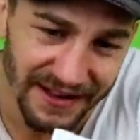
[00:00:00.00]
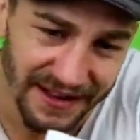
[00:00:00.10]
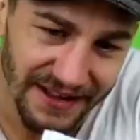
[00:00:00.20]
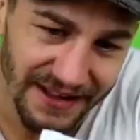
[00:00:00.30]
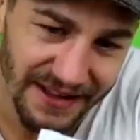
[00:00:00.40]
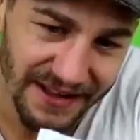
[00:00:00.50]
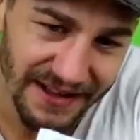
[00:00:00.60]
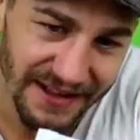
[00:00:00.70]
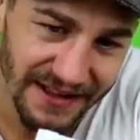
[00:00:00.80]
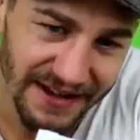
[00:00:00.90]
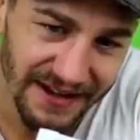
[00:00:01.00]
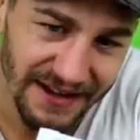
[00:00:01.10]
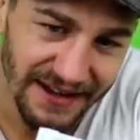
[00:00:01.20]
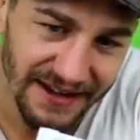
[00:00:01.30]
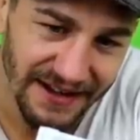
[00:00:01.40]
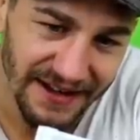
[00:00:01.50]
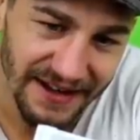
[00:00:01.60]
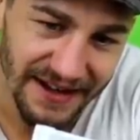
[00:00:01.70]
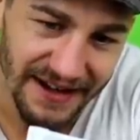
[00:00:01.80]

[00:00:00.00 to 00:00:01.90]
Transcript: (silence)